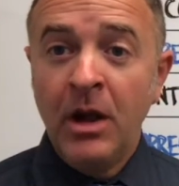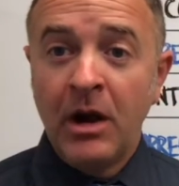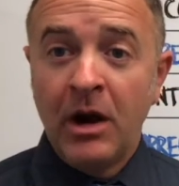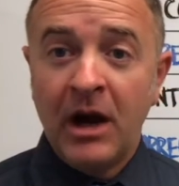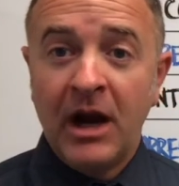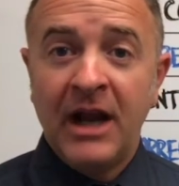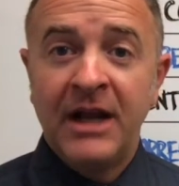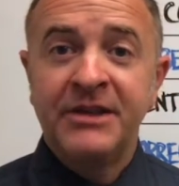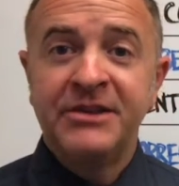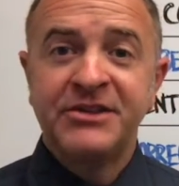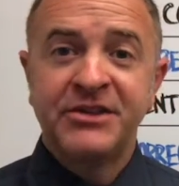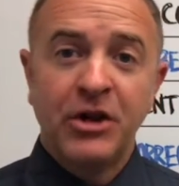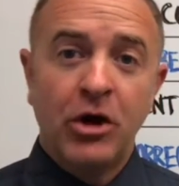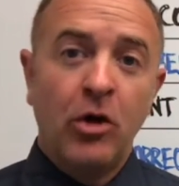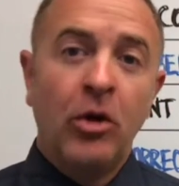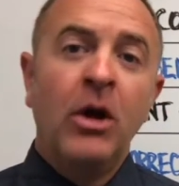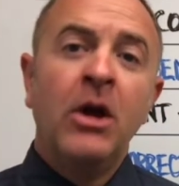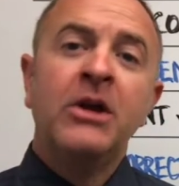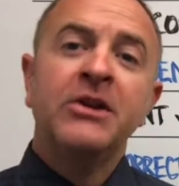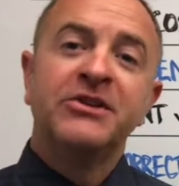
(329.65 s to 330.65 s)
All right,
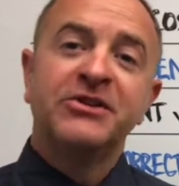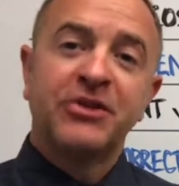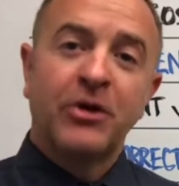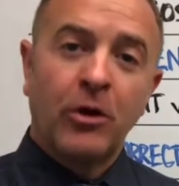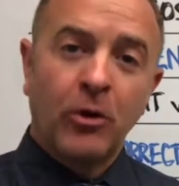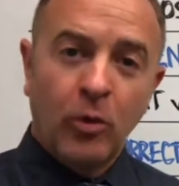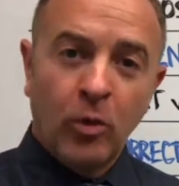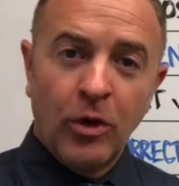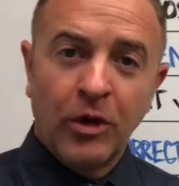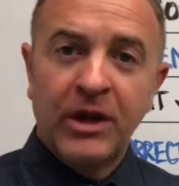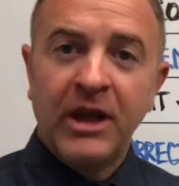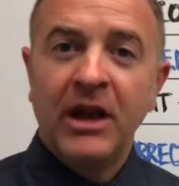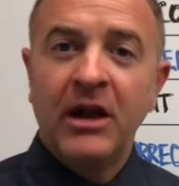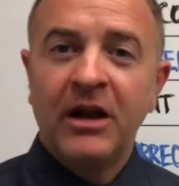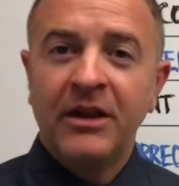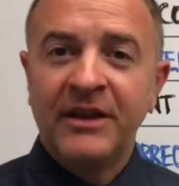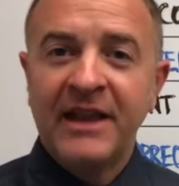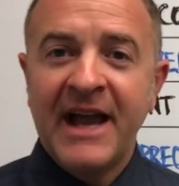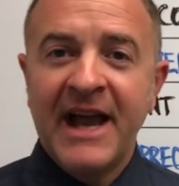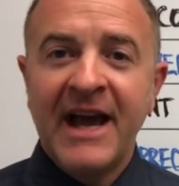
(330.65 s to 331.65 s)
so start working
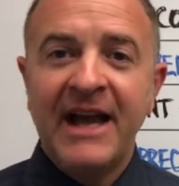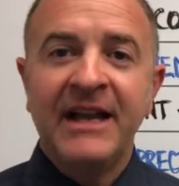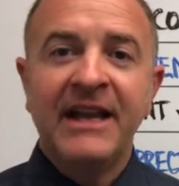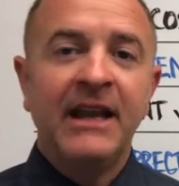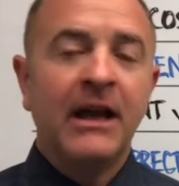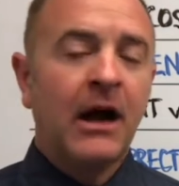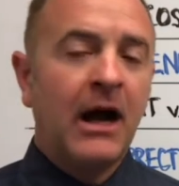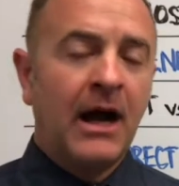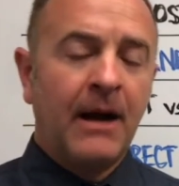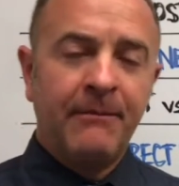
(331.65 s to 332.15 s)
on that.